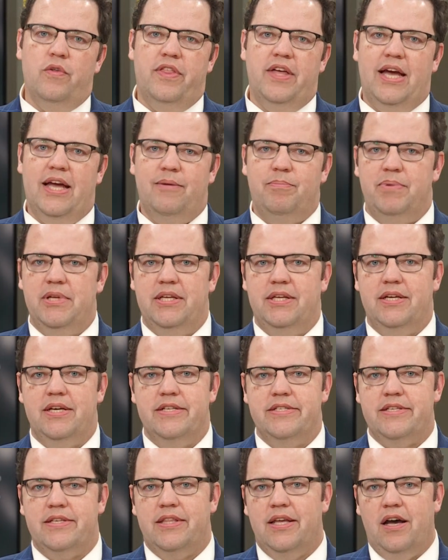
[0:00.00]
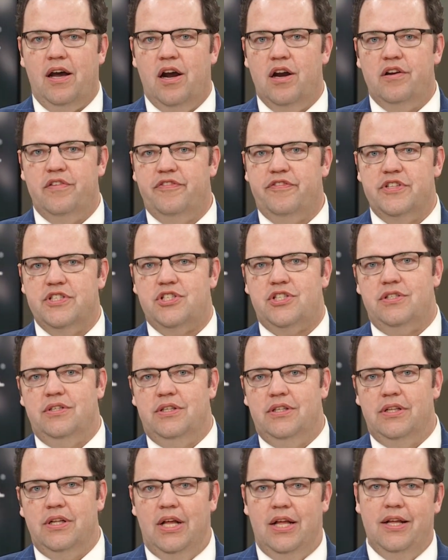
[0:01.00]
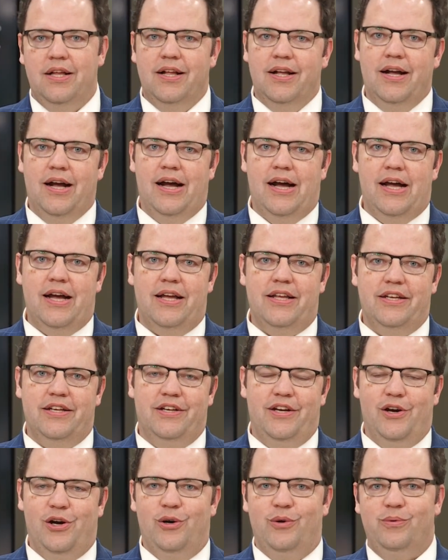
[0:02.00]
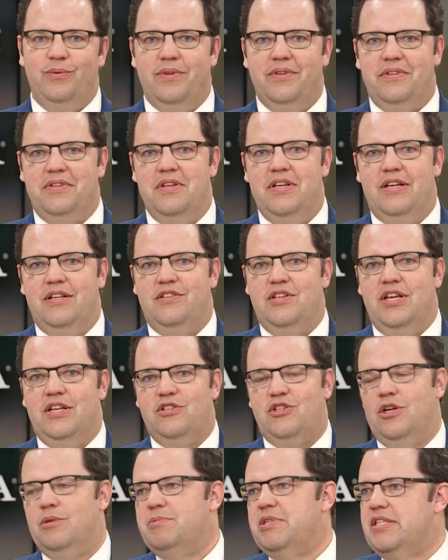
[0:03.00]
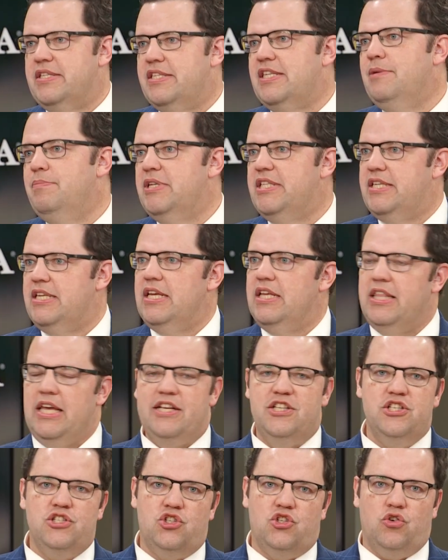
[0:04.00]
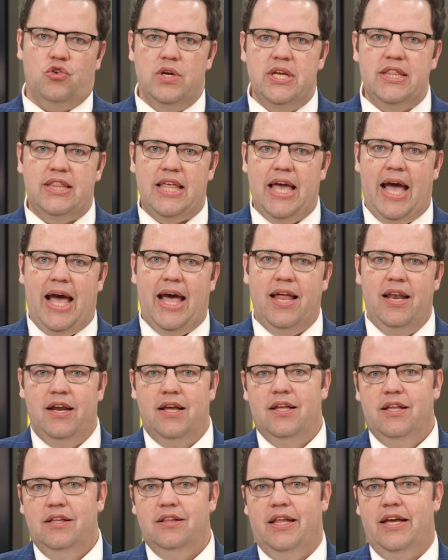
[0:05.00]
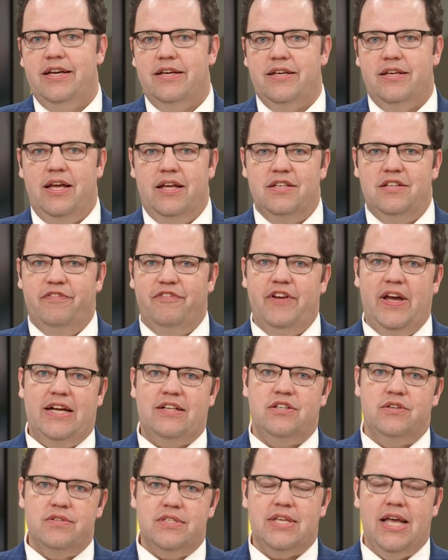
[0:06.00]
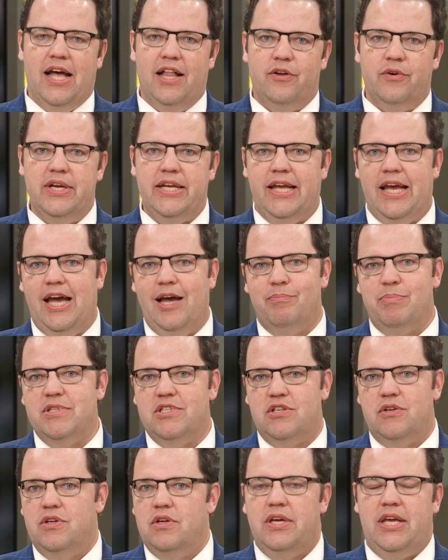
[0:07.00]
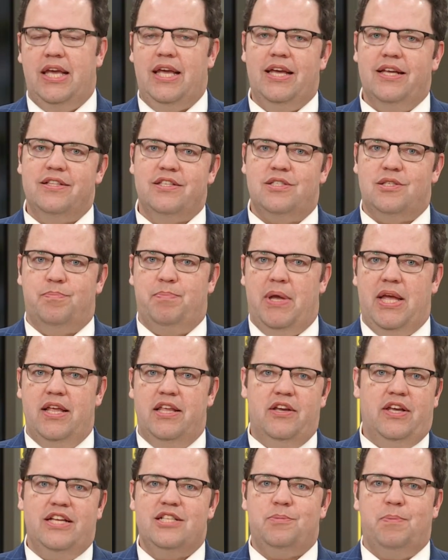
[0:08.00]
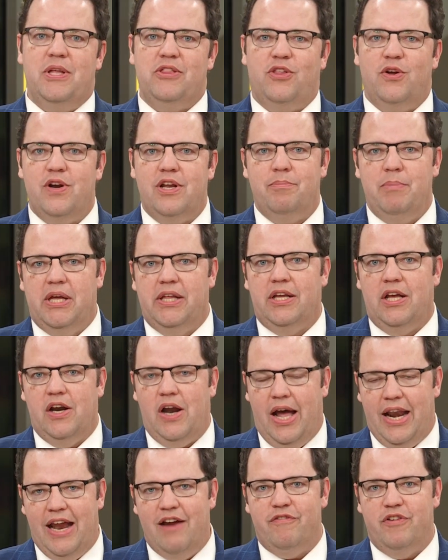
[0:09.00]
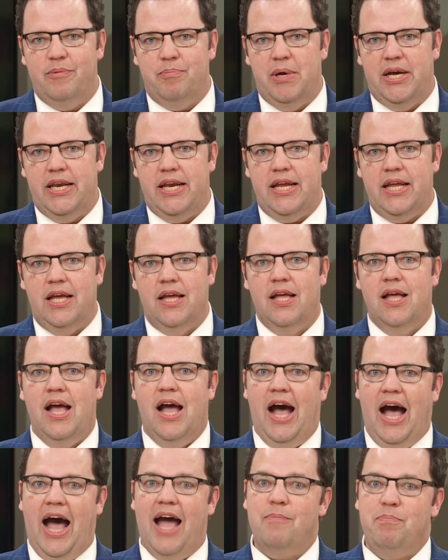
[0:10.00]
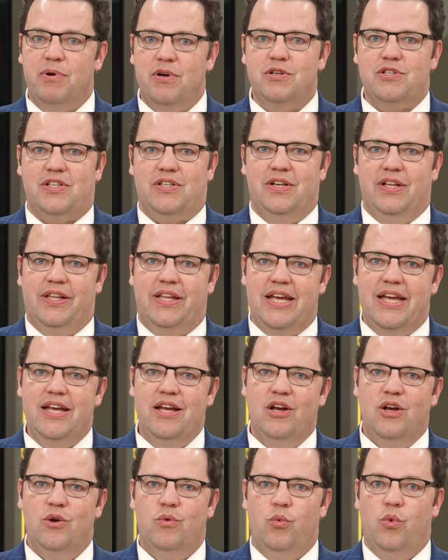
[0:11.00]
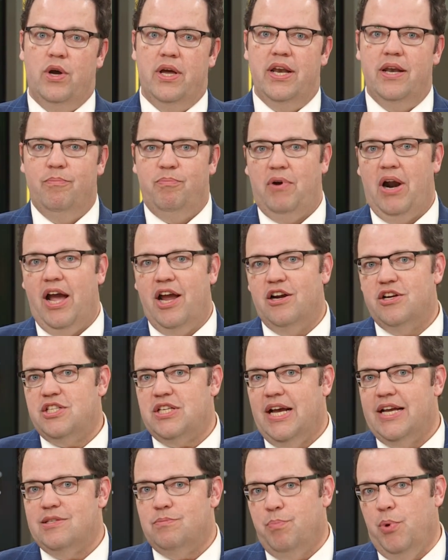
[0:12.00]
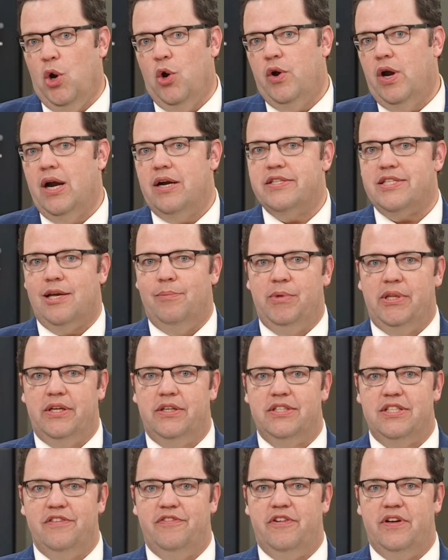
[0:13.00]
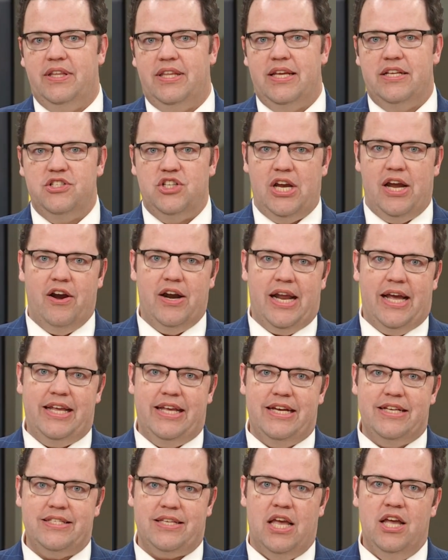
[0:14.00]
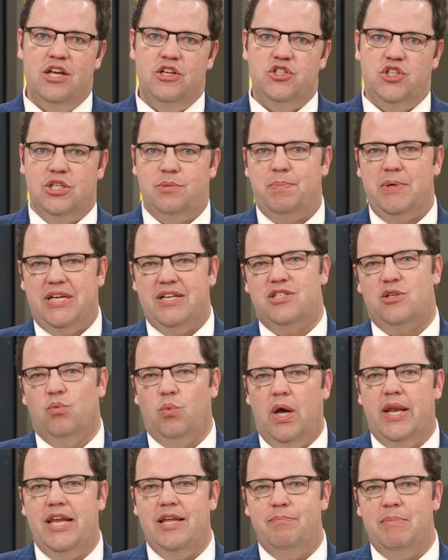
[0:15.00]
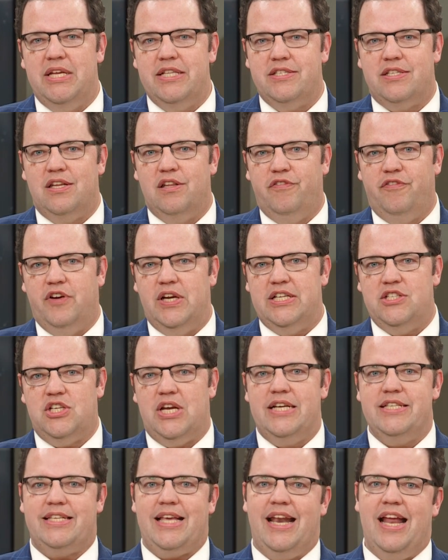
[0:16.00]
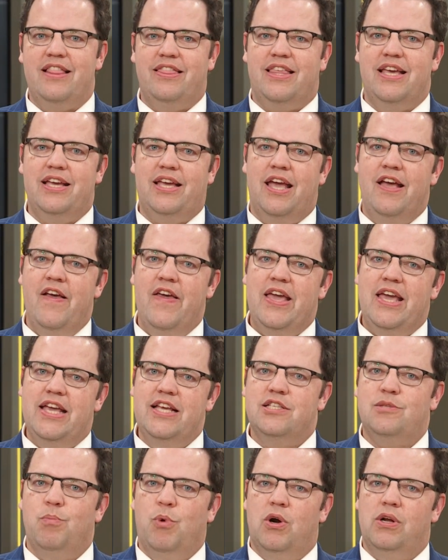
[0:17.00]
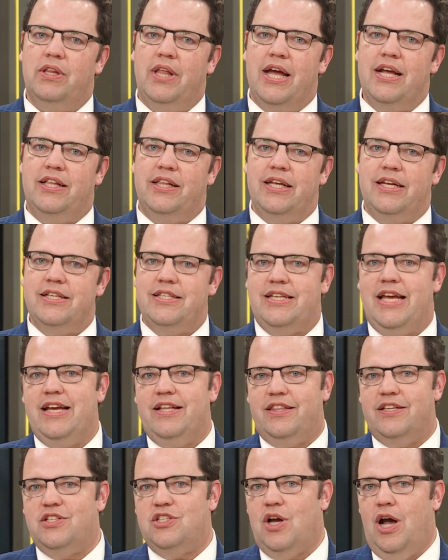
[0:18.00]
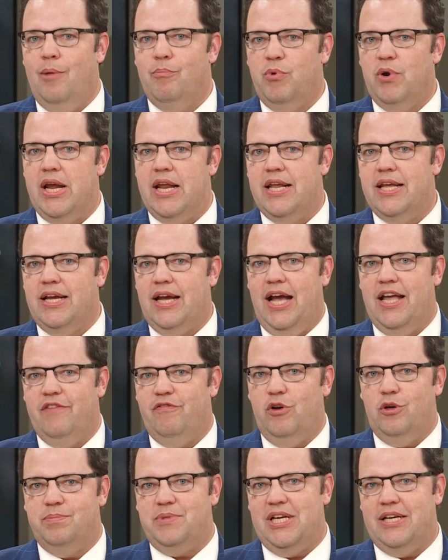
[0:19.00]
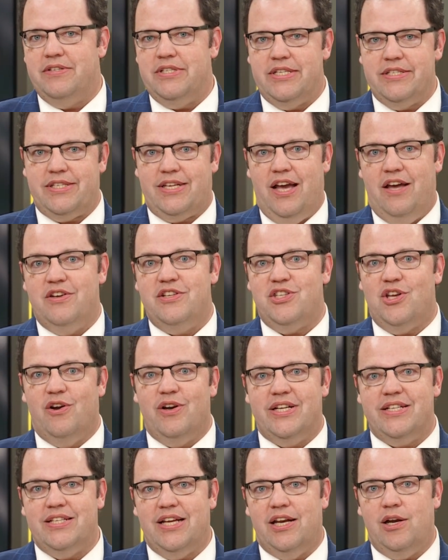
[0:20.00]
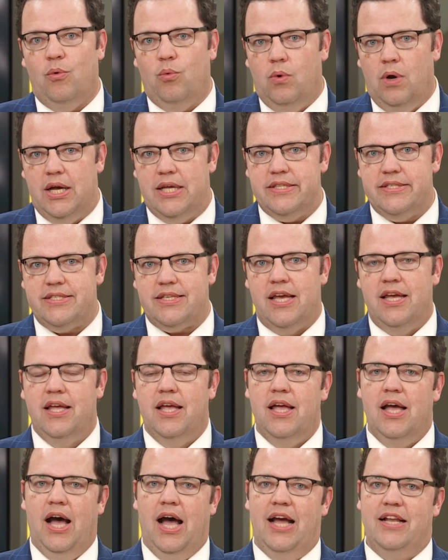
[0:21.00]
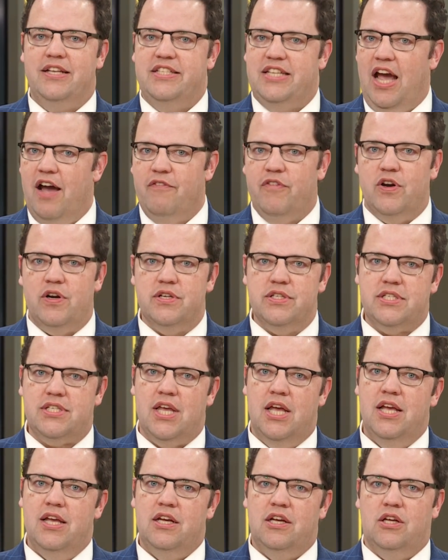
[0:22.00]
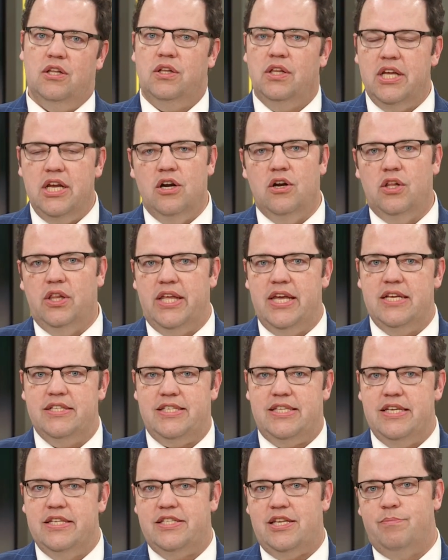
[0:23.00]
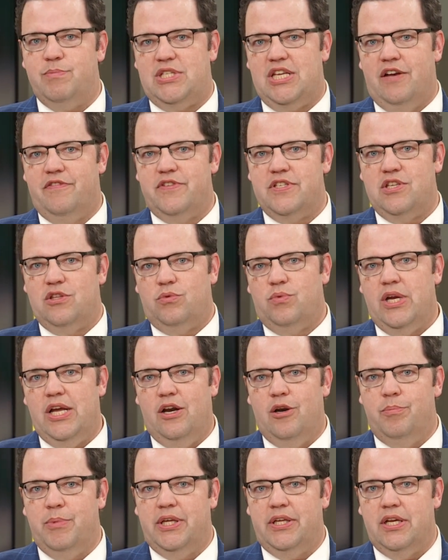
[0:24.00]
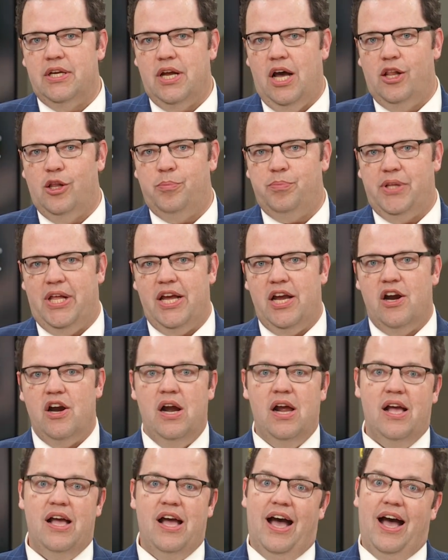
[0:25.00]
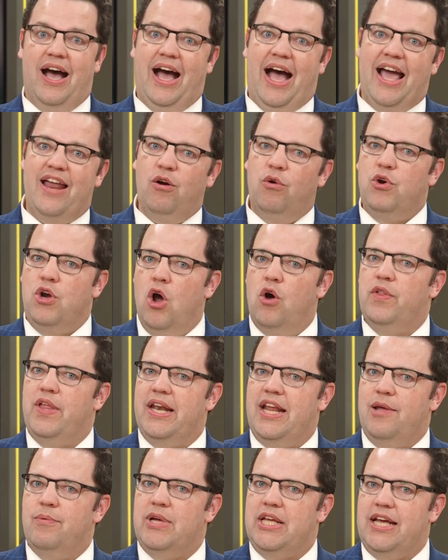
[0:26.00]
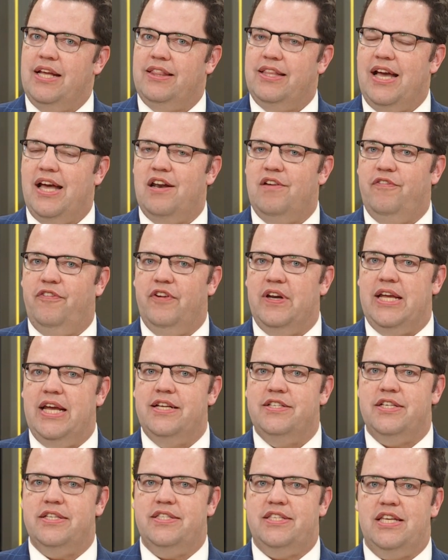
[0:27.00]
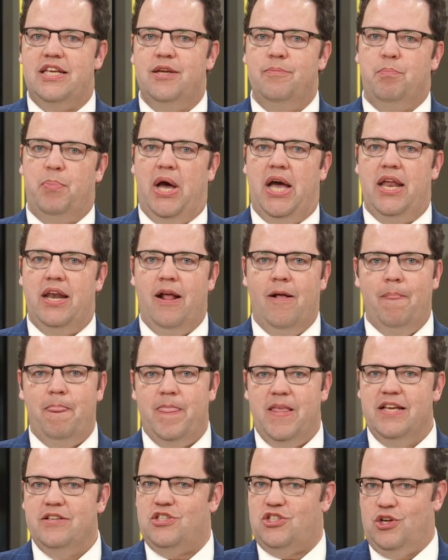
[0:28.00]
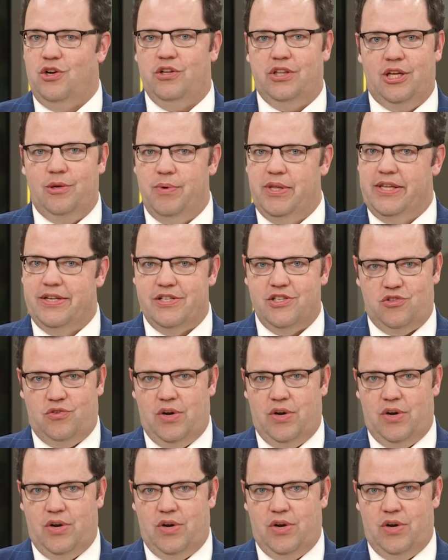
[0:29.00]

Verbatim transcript: that because of the artificial, uh, you know, in terms of the CBT, they just treat that like a de facto salary cap, and so you can't spend you can't spend 30 million on everybody. I personally would prioritize Bogaerts. I'm a little different than Jared, I guess, just because of what he means to the franchise. And I think he's more likely to take the Tom Brady kind of hometown discount. He's already done it once. Uh, Devers clearly sees himself as a $300 million player. I don't know that he would get that in free agency, but he's certainly within his